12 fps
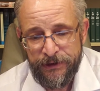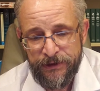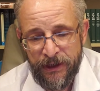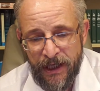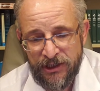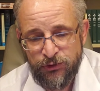
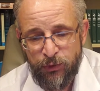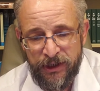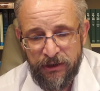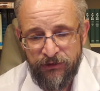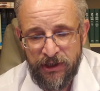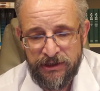The next
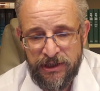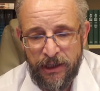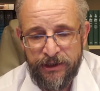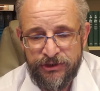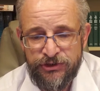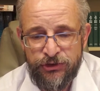week, the
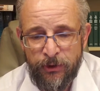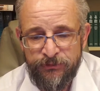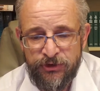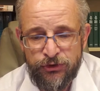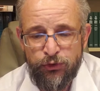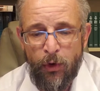attendance jumped
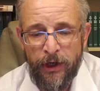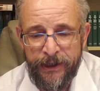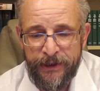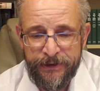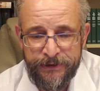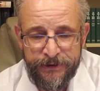to 20.